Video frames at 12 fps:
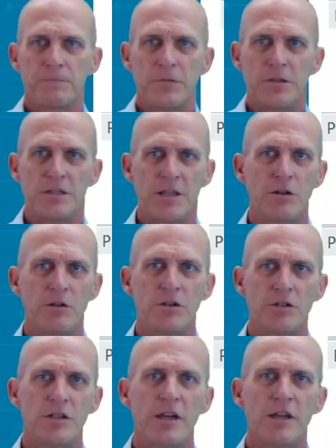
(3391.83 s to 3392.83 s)
It
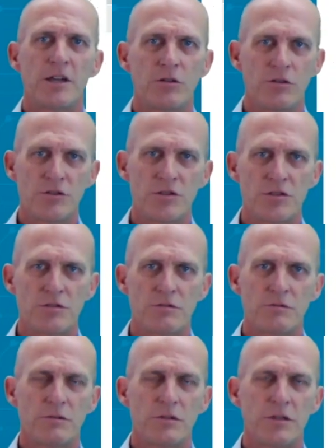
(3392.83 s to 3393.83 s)
cannot diagnose
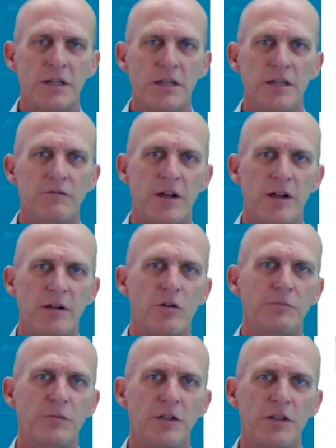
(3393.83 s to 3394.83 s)
a fiber
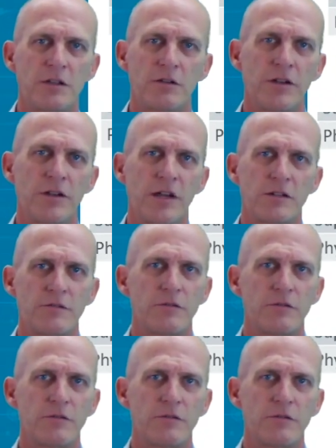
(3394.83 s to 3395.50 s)
optic connector,